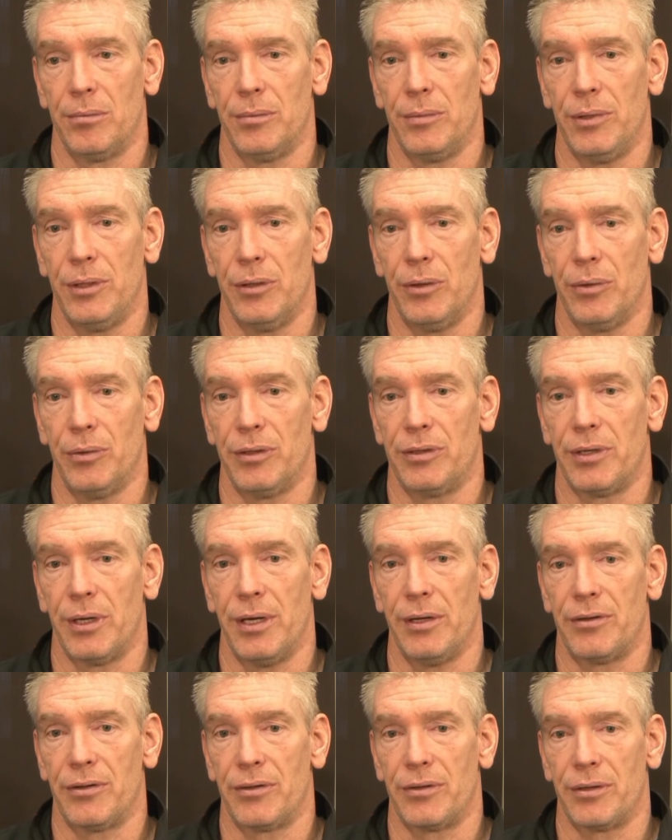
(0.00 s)

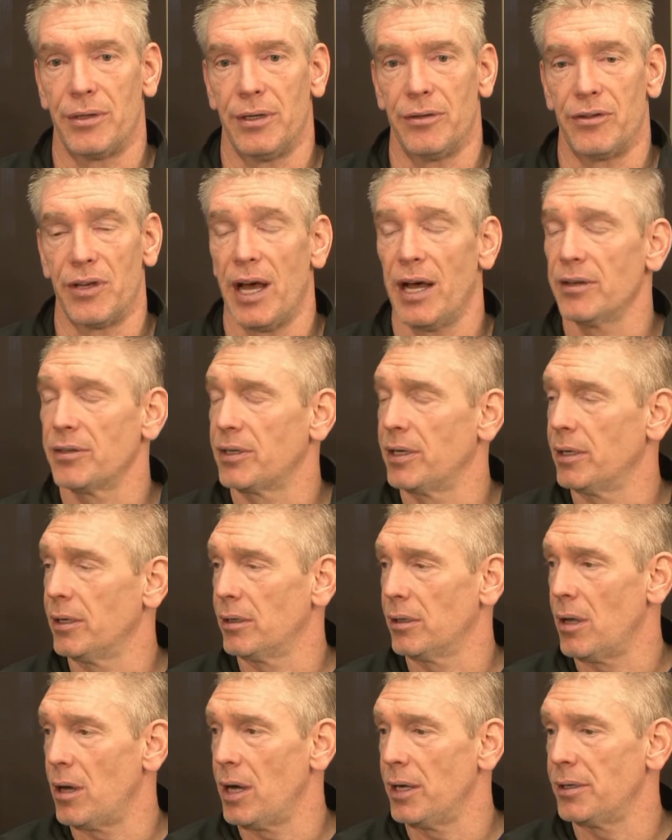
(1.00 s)
it's asking a
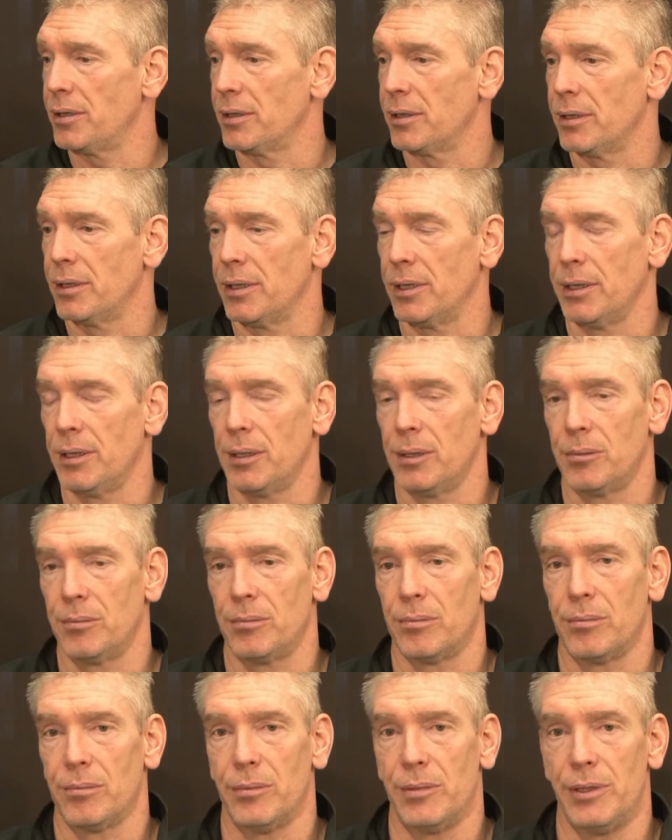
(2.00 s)
lot.
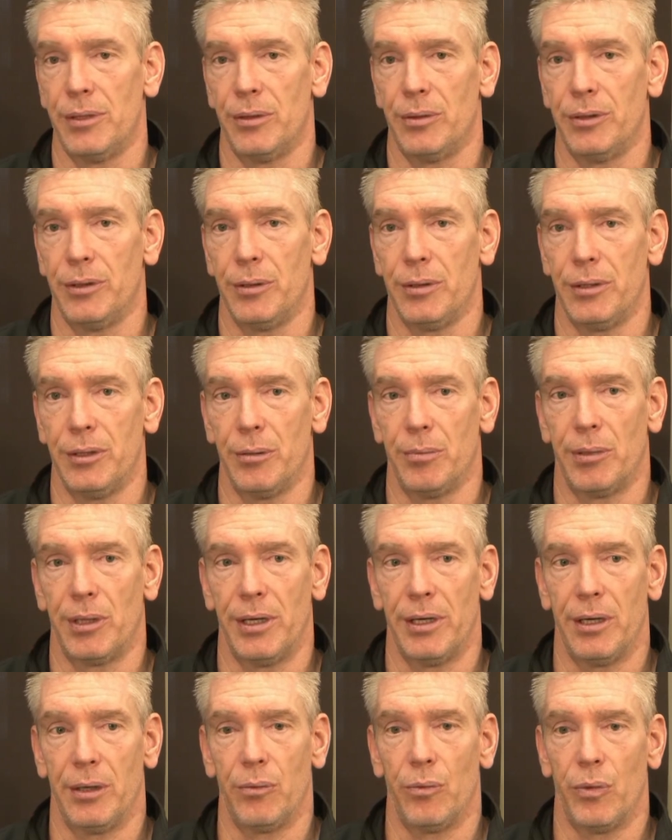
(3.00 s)
You
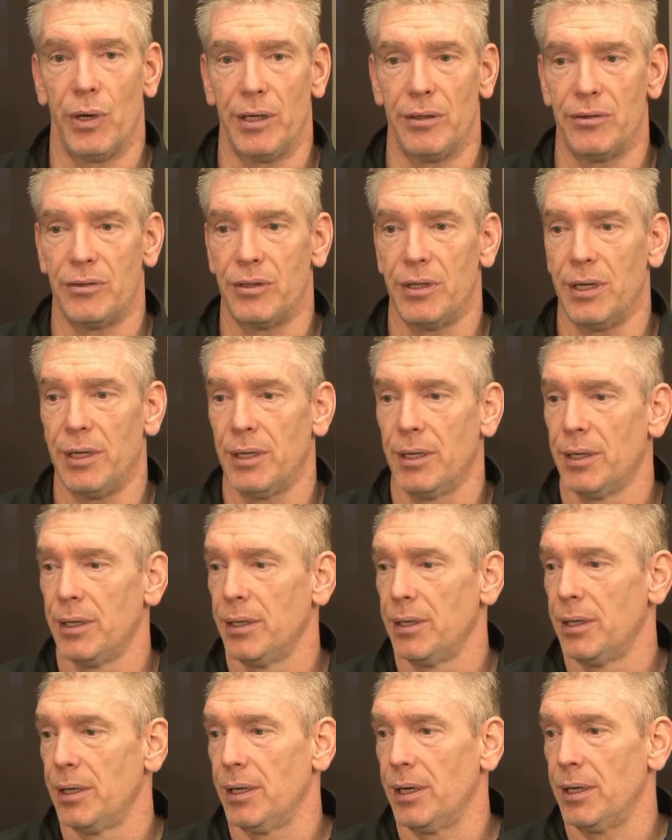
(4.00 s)
play on Wednesday.
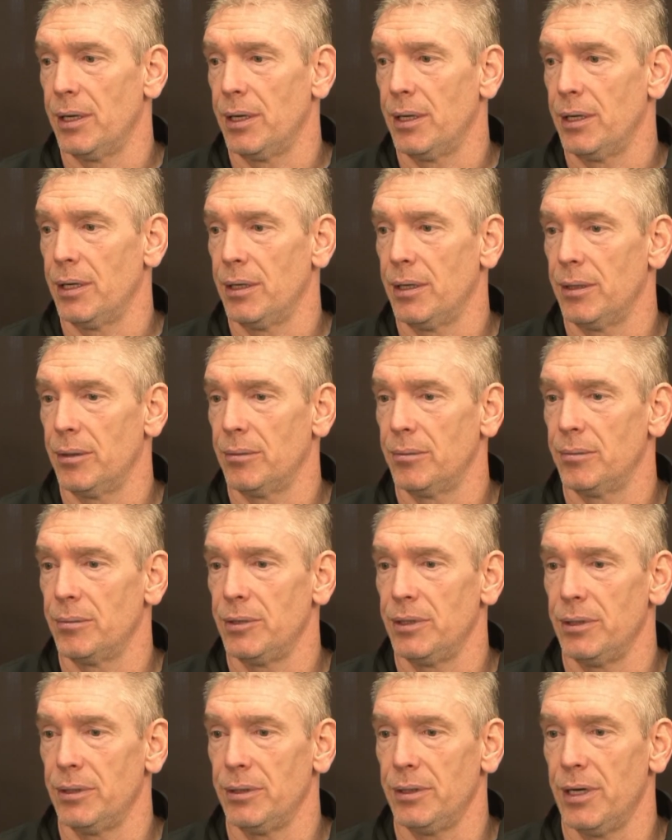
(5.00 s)

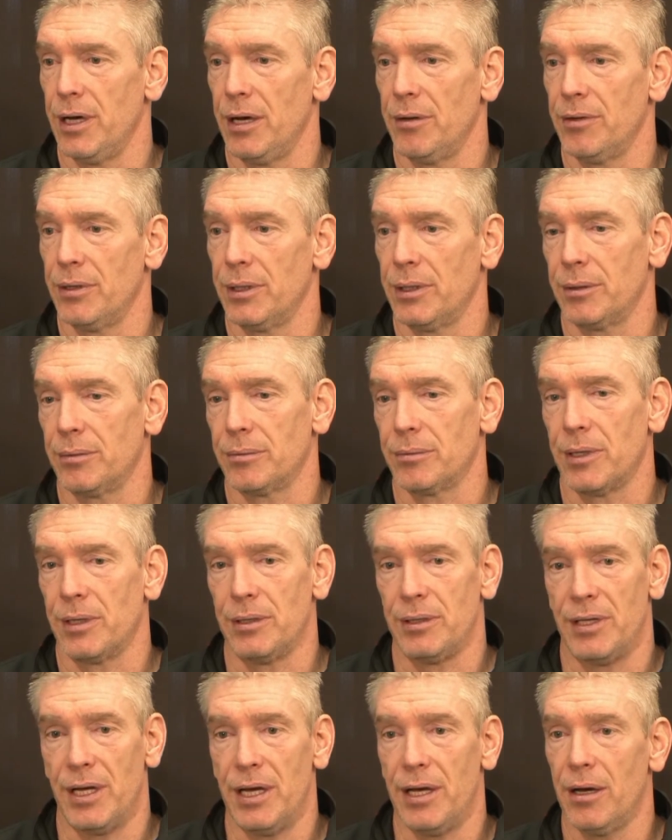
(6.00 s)
You have a
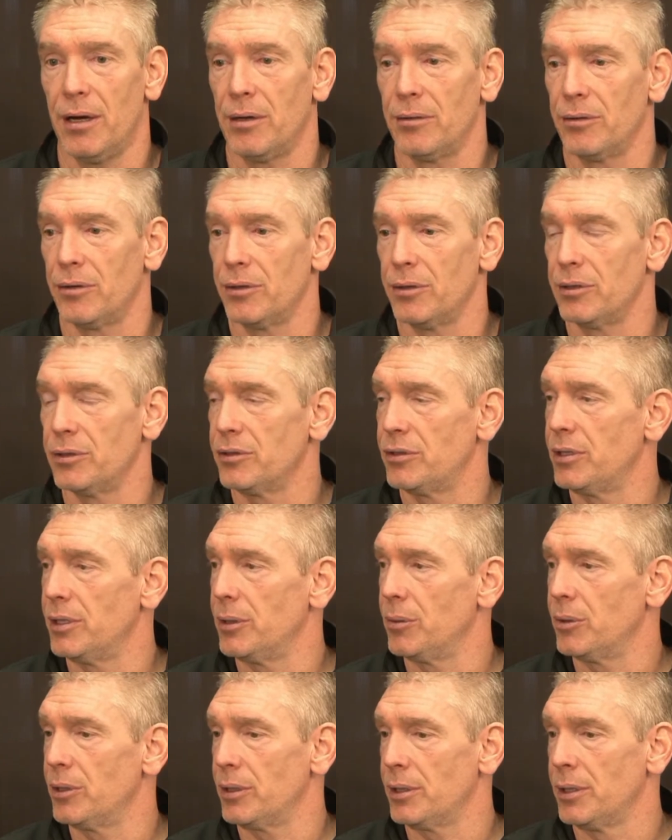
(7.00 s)
day on Thursday
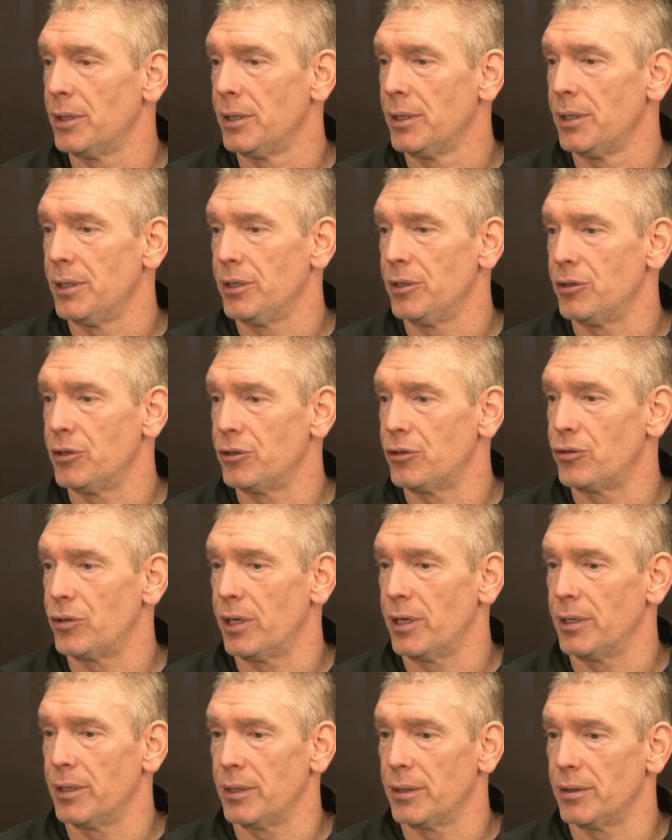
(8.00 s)
where you're just
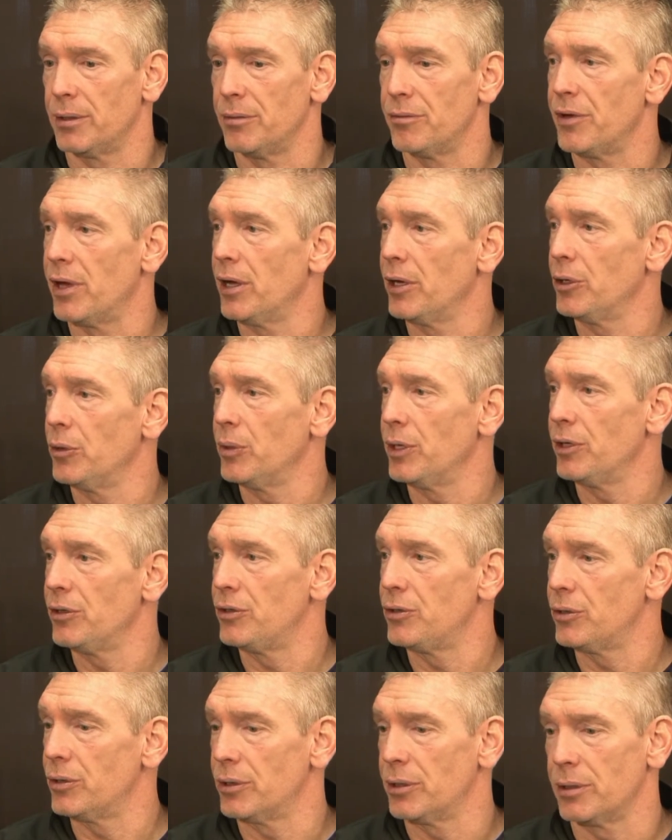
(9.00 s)
trying to
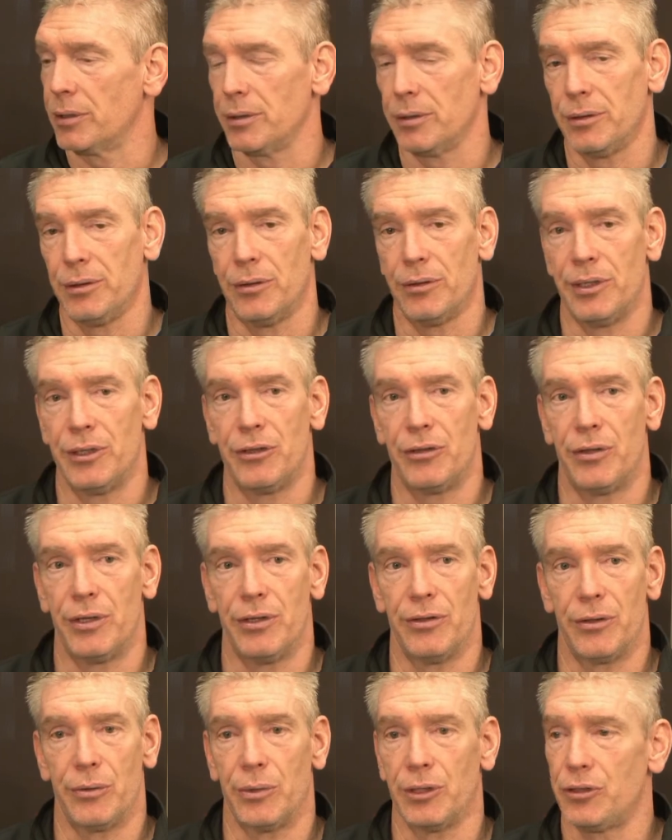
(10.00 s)
evaluate your
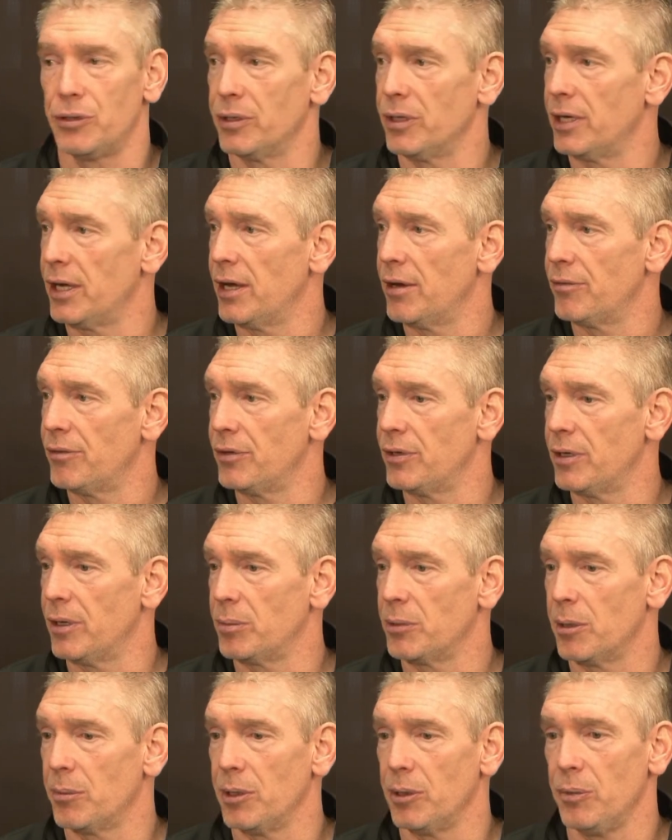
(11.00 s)
injuries and what you're going to have for the
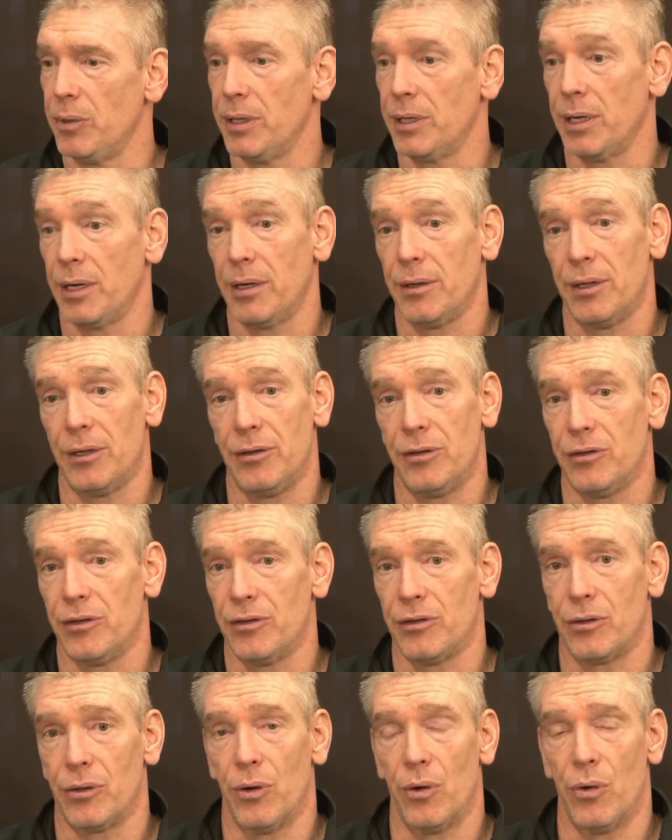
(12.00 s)
upcoming weekend, and then you
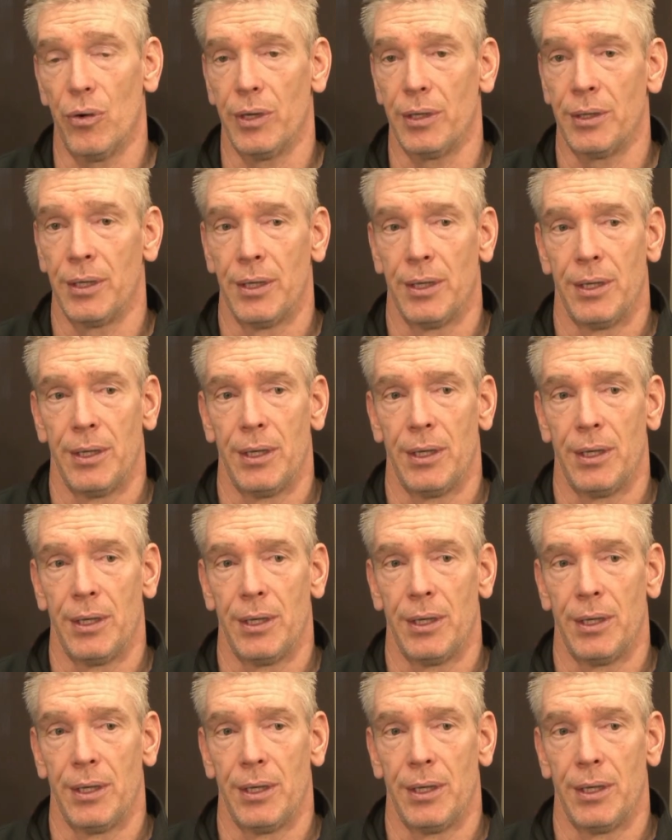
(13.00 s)
just go, and